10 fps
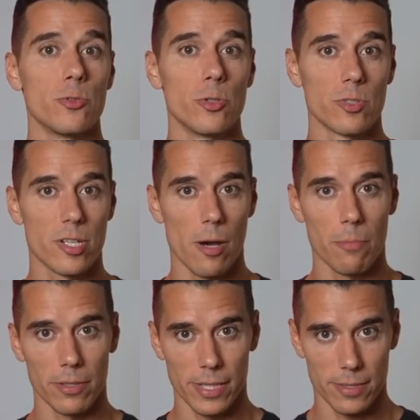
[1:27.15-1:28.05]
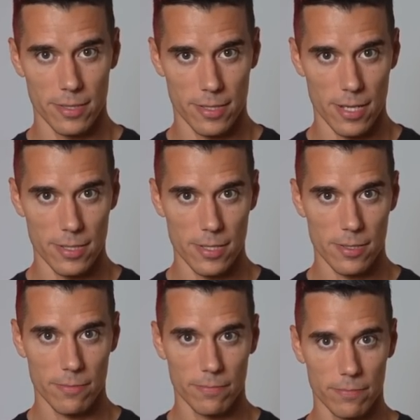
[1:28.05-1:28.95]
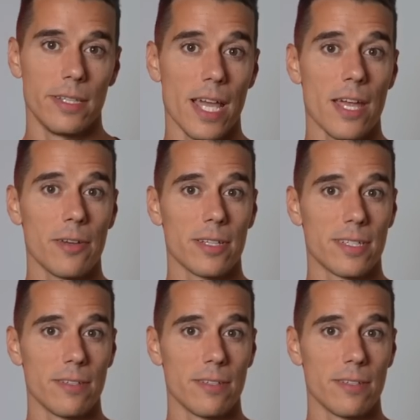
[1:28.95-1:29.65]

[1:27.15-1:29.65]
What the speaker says: those compound exercises. The areas